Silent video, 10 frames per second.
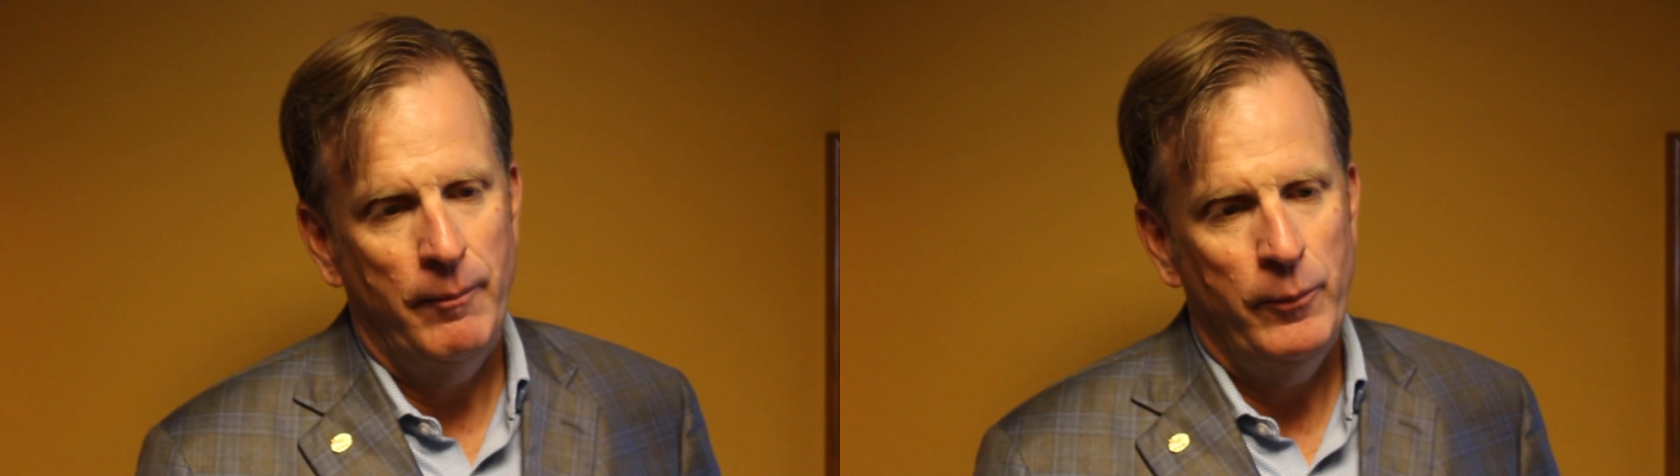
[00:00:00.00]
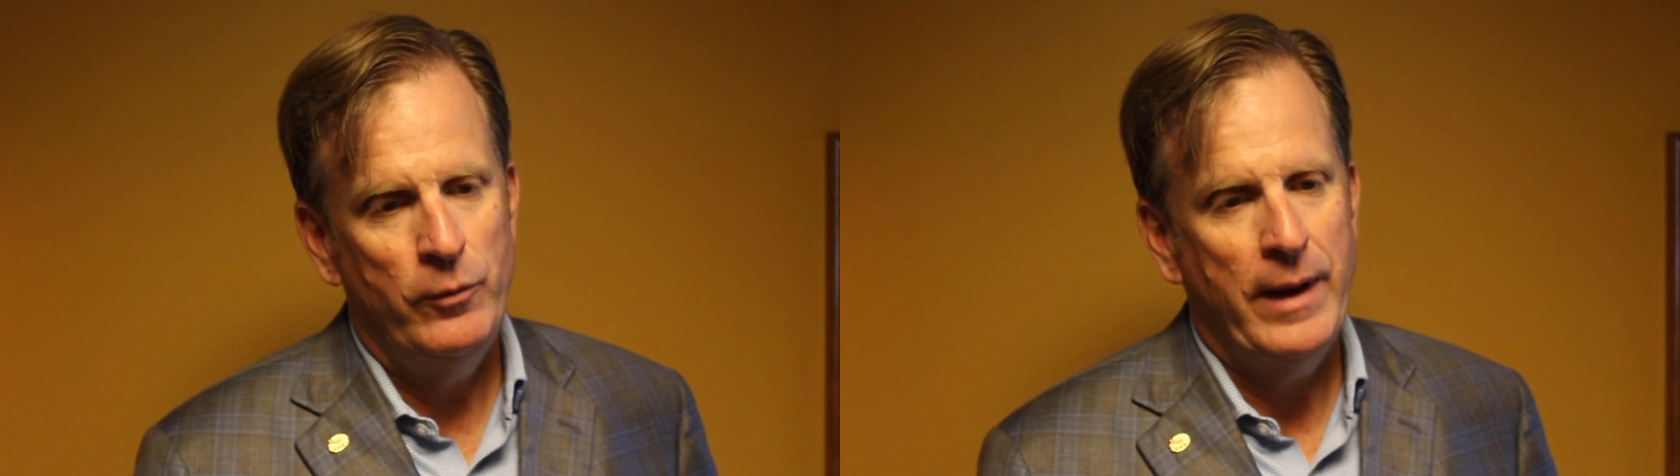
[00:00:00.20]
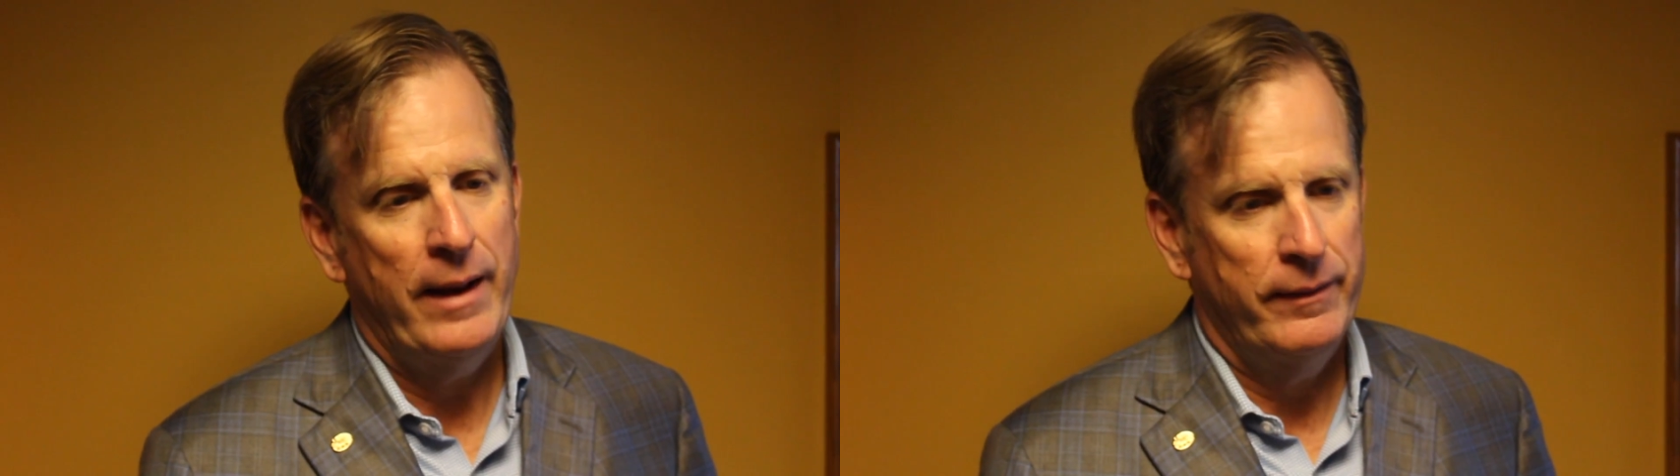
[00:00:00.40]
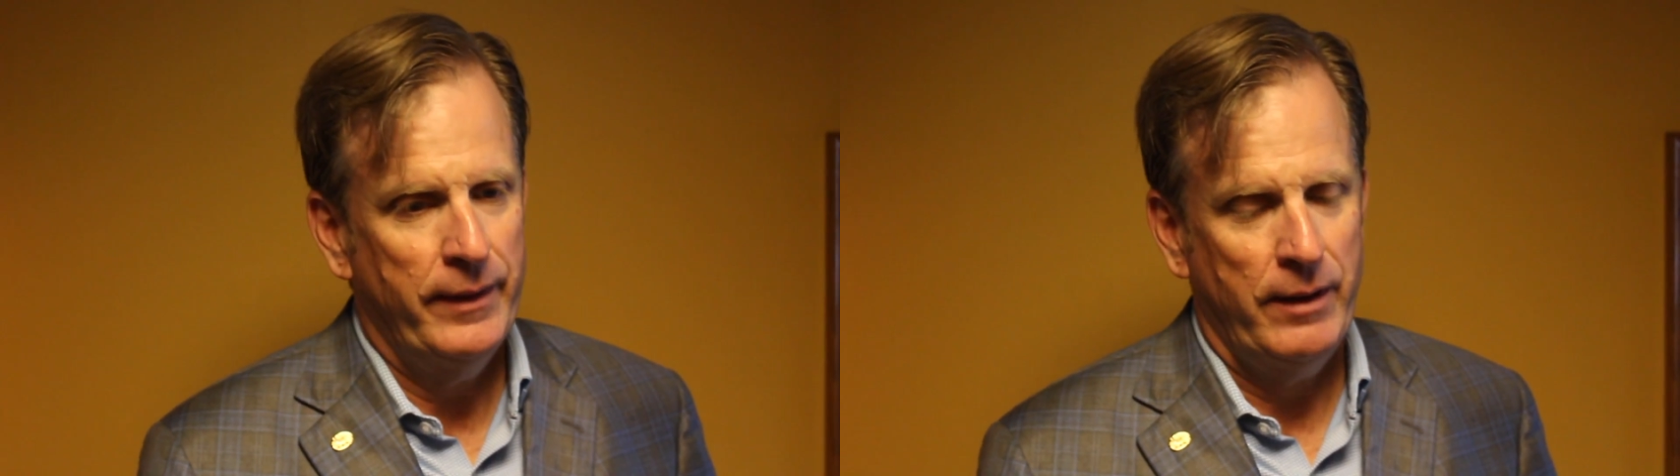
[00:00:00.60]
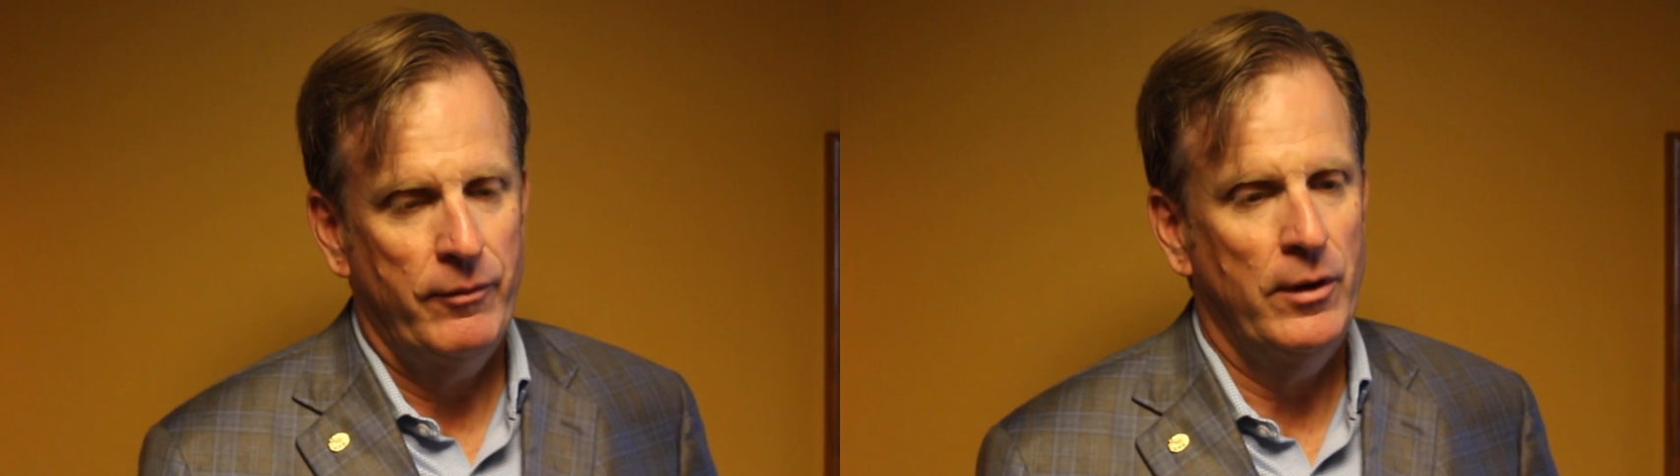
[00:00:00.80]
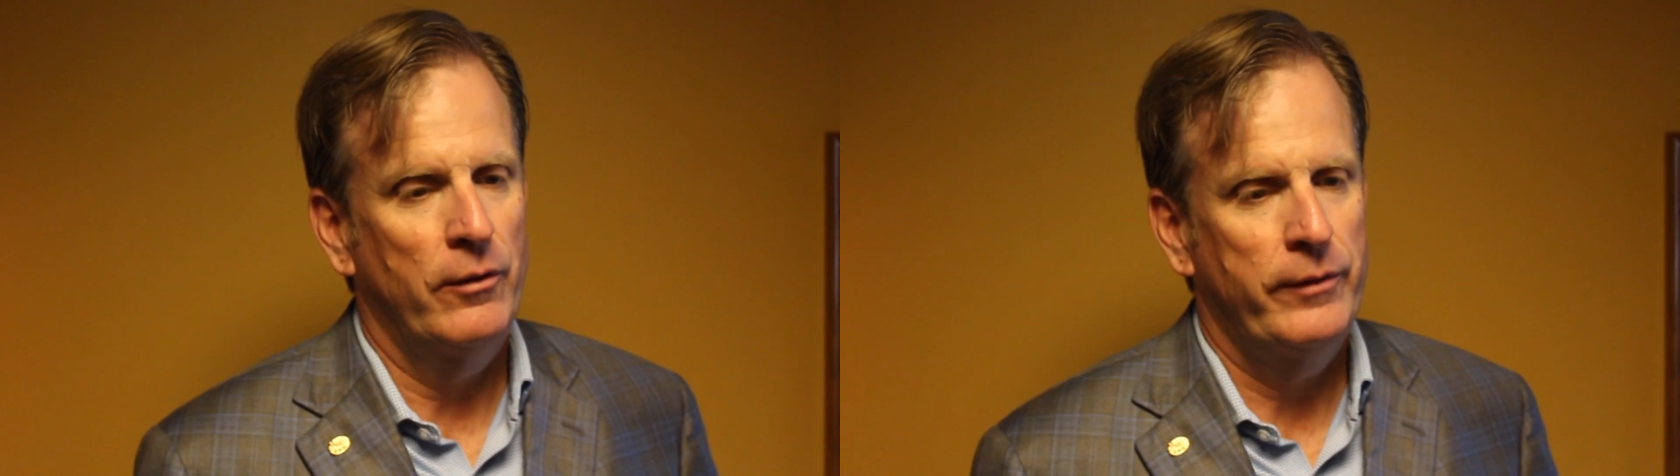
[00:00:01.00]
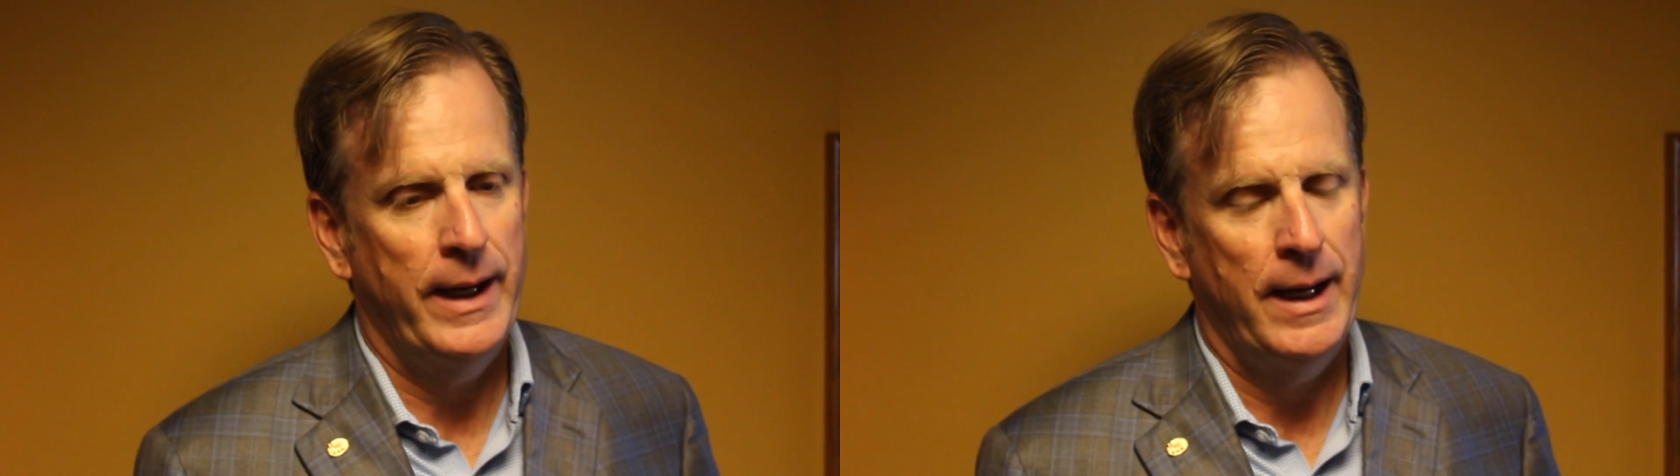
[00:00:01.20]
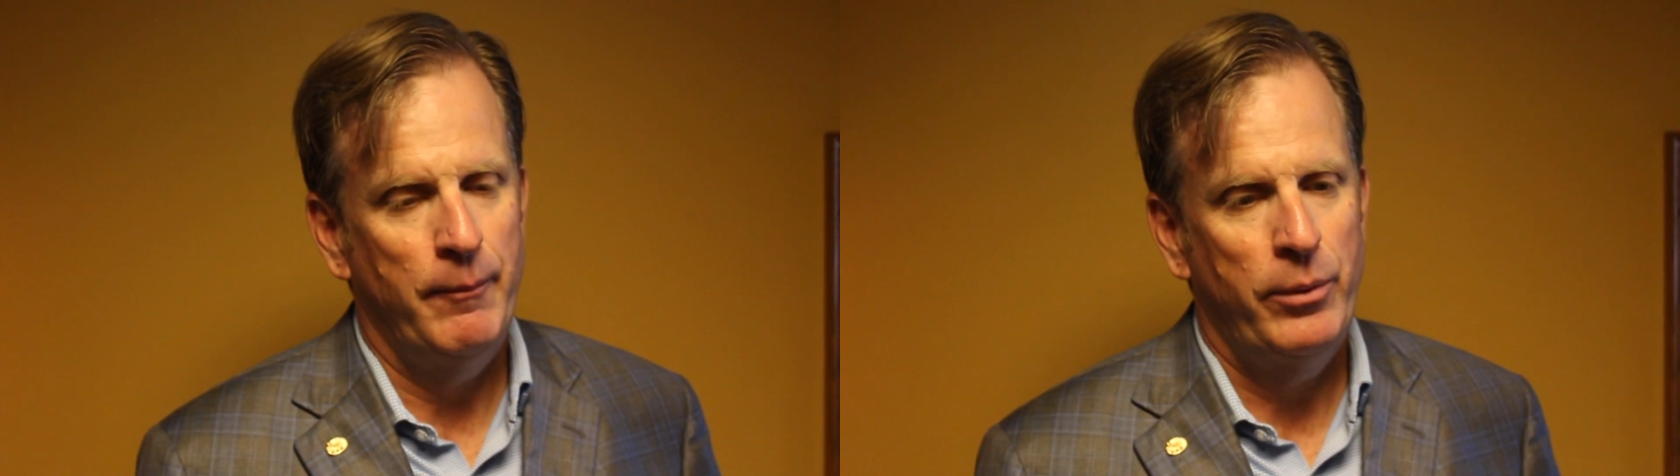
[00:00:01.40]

uh, moved out of Kentucky for a long time.